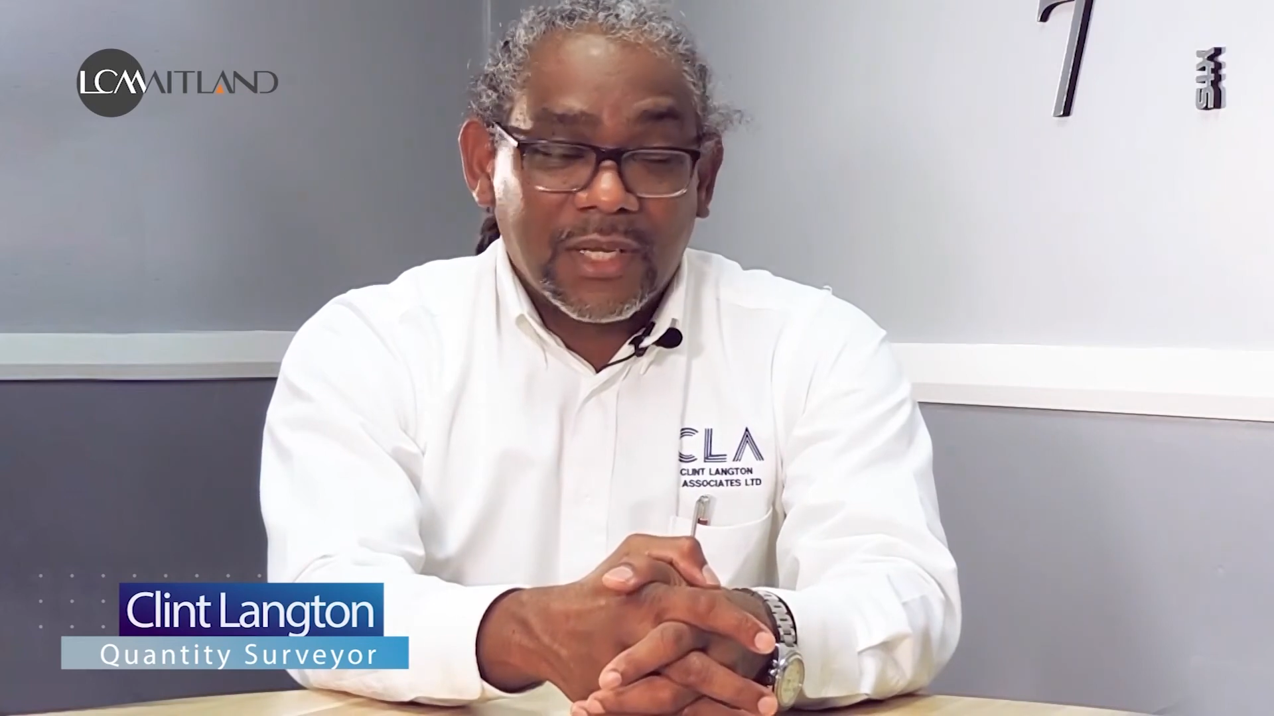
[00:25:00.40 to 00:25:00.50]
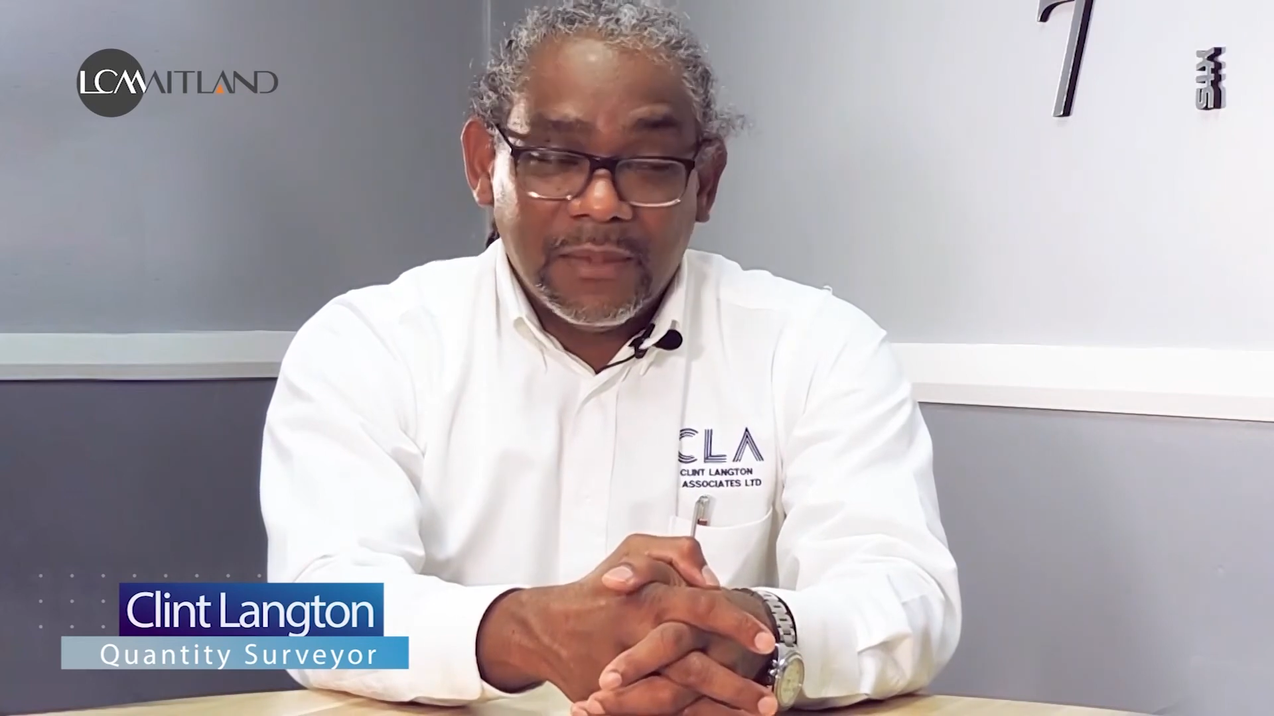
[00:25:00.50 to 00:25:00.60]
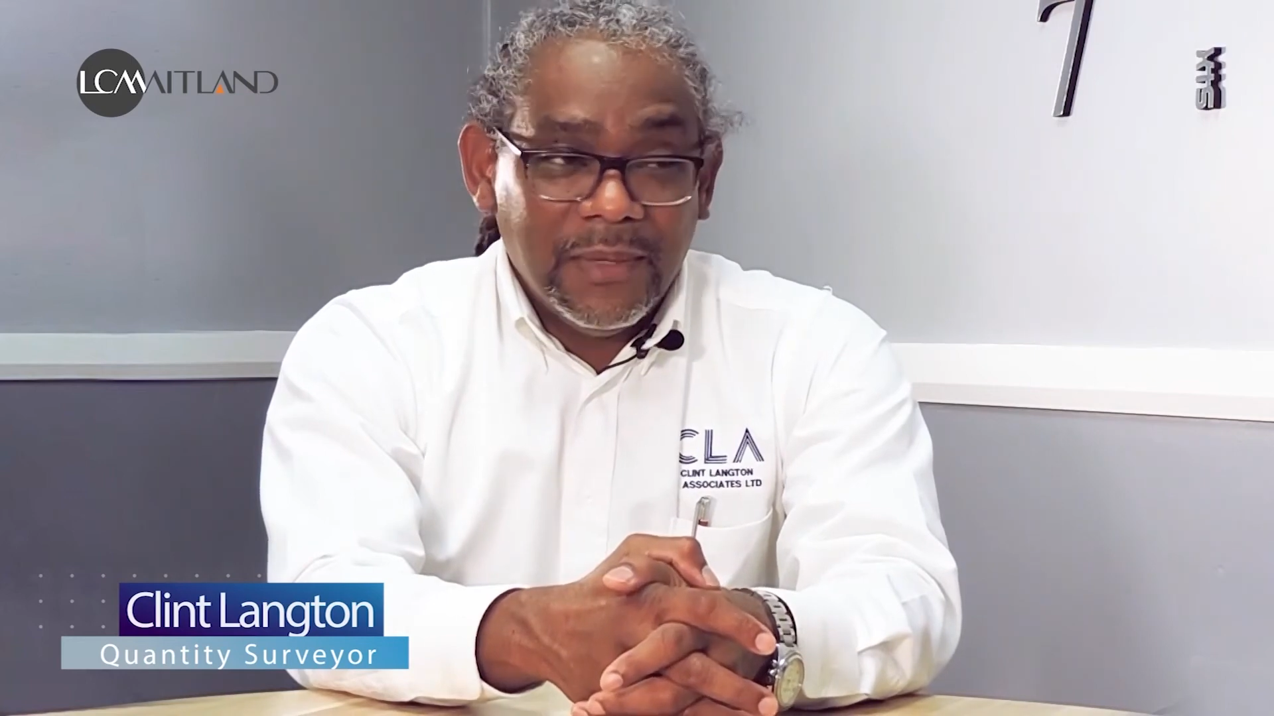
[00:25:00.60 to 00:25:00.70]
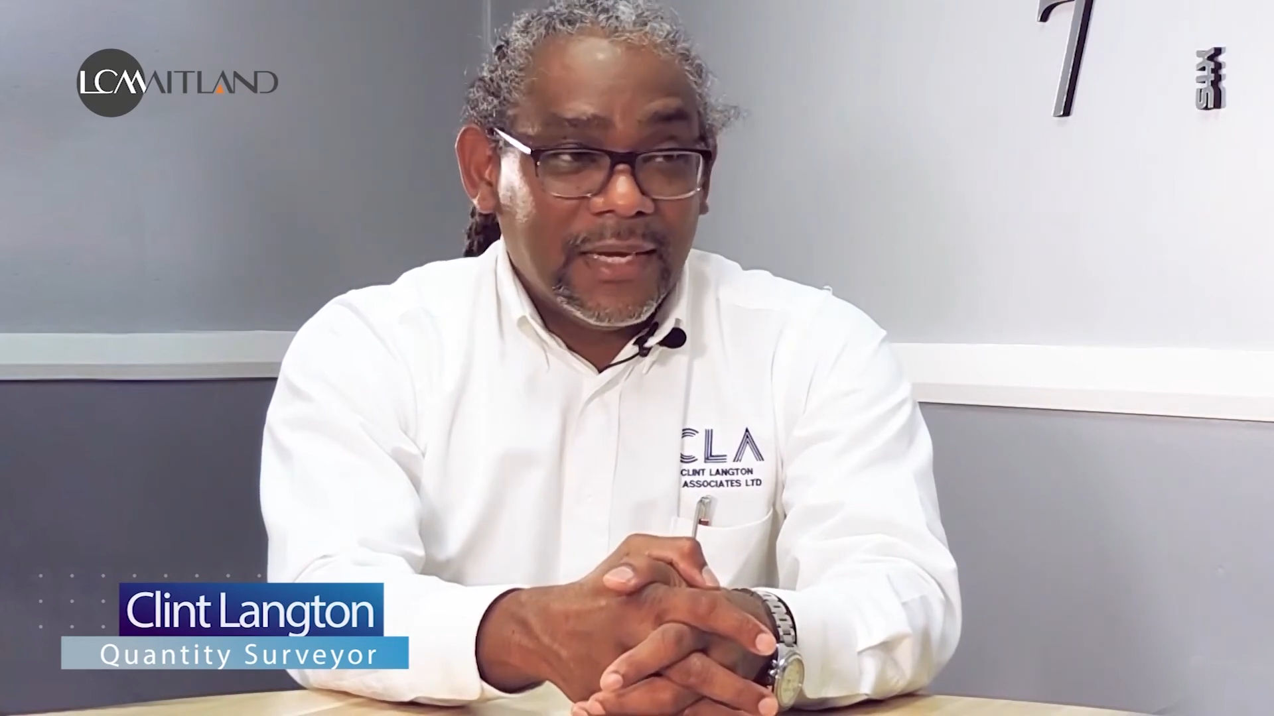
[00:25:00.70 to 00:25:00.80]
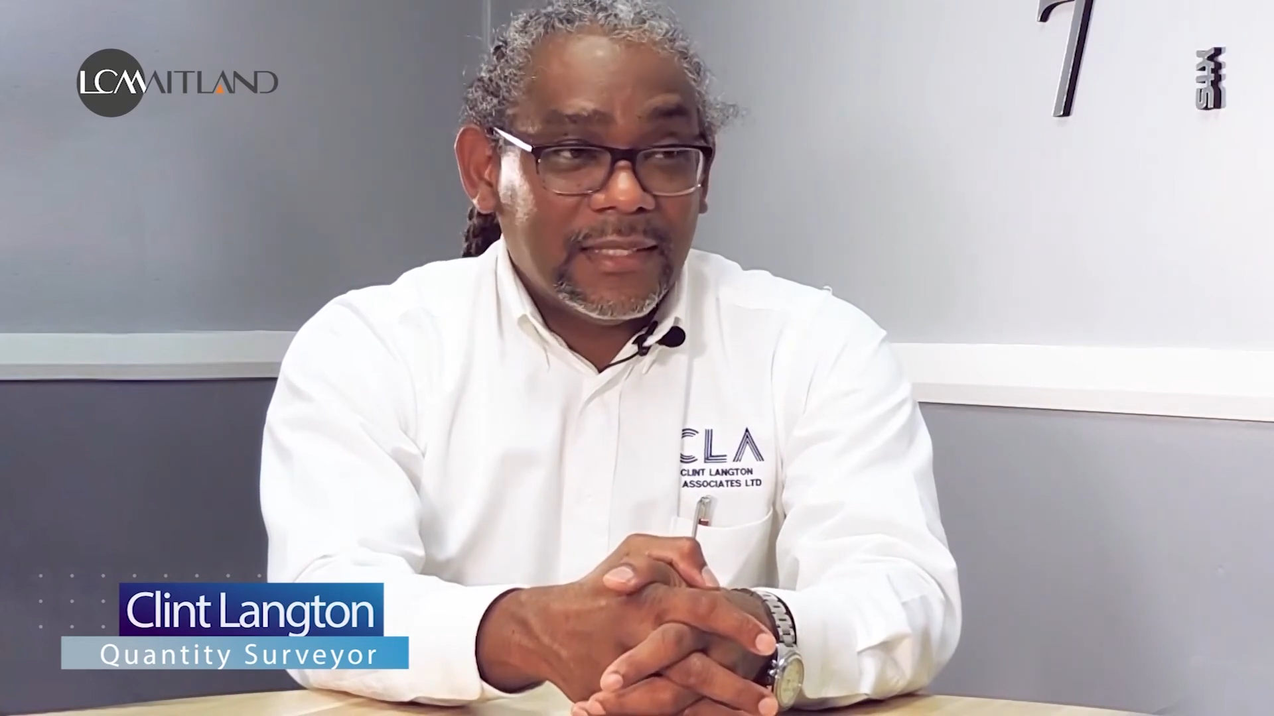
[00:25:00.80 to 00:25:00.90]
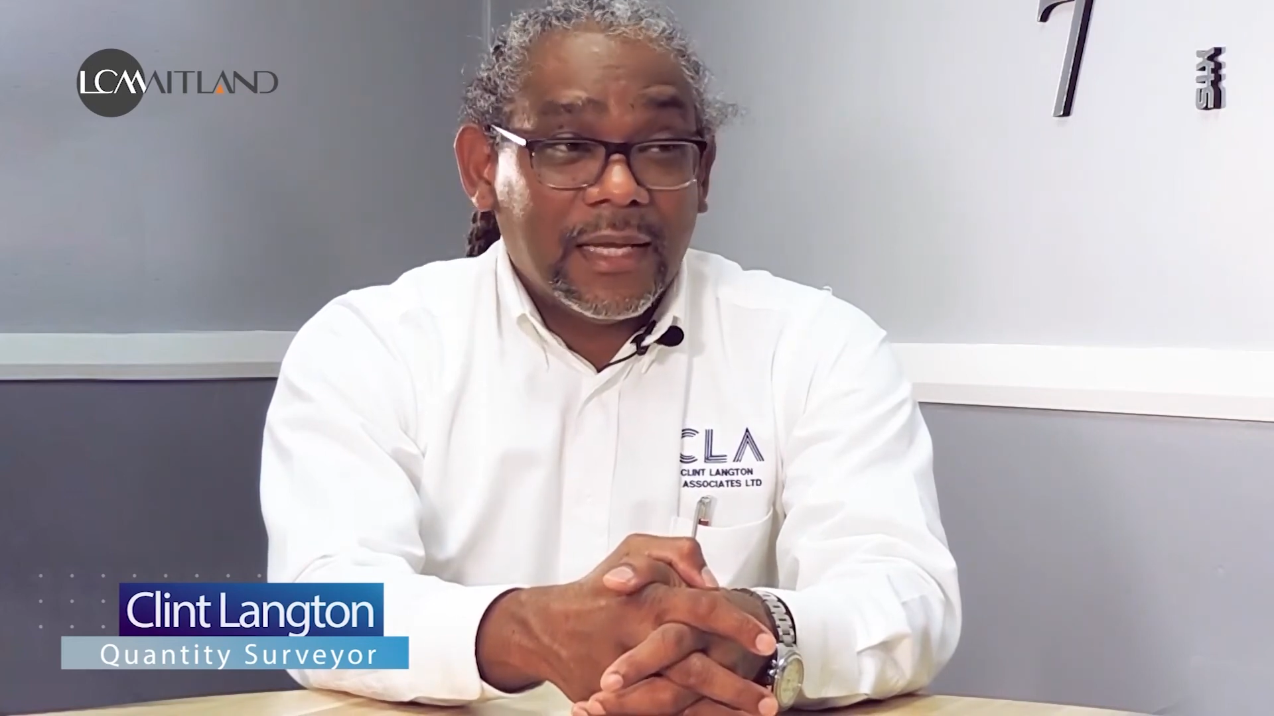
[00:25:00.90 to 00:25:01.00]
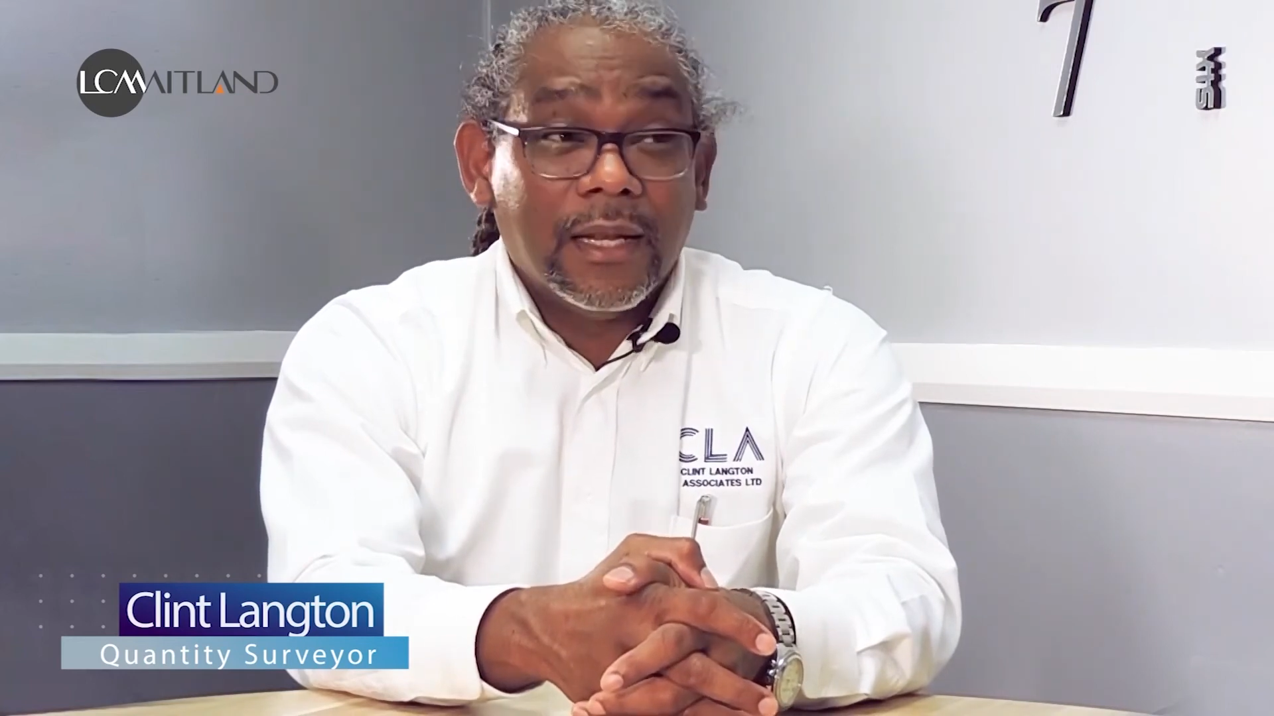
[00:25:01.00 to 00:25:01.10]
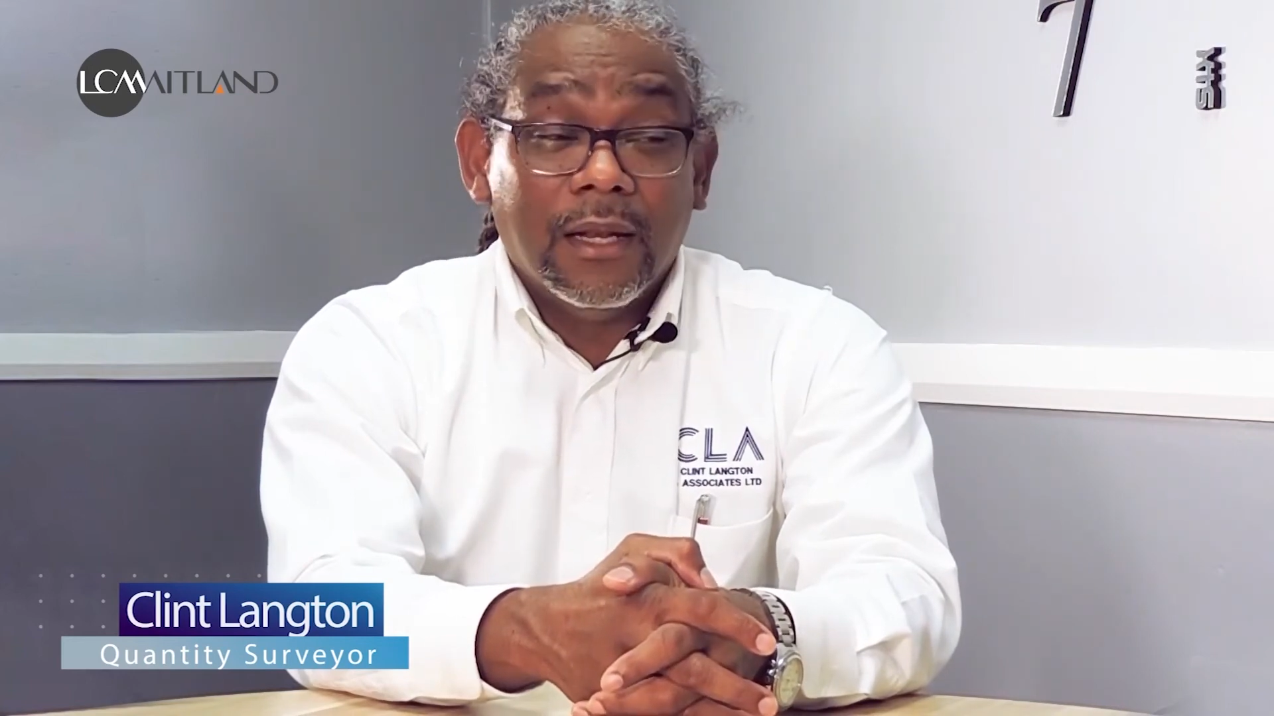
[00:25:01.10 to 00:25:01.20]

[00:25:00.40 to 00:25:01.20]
One can make it a